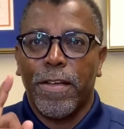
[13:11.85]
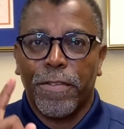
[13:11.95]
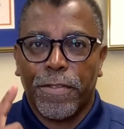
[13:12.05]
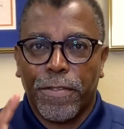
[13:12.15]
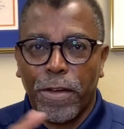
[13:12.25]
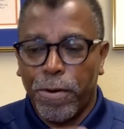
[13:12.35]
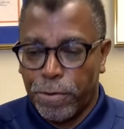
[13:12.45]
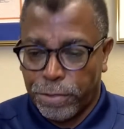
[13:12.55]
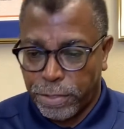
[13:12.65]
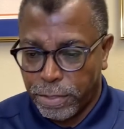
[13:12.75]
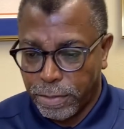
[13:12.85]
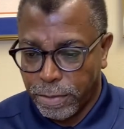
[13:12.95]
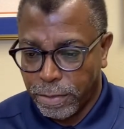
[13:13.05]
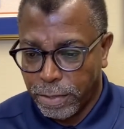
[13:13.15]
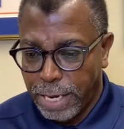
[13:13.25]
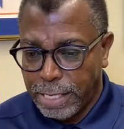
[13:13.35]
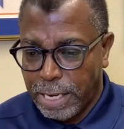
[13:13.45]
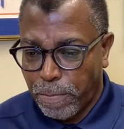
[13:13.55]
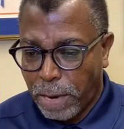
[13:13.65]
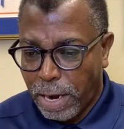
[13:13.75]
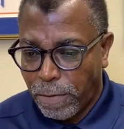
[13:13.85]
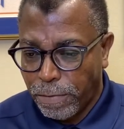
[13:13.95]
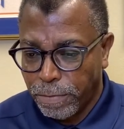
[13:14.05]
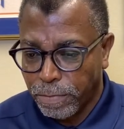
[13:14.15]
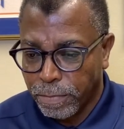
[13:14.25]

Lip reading: thirst. Isn't that powerful?